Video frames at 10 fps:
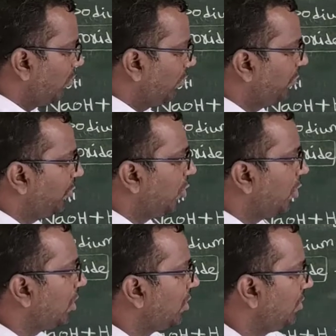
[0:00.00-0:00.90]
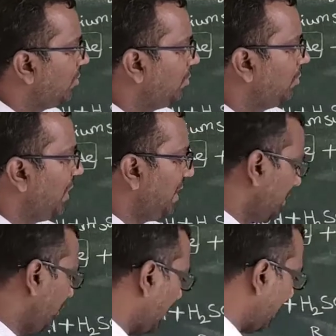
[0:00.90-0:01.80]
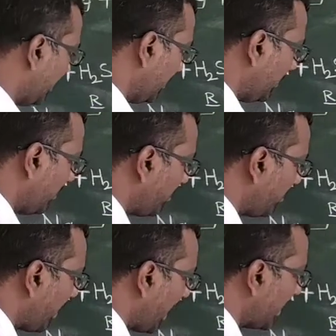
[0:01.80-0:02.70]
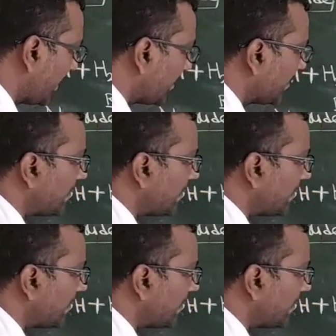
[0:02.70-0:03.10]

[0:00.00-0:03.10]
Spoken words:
4 plus 1, 5.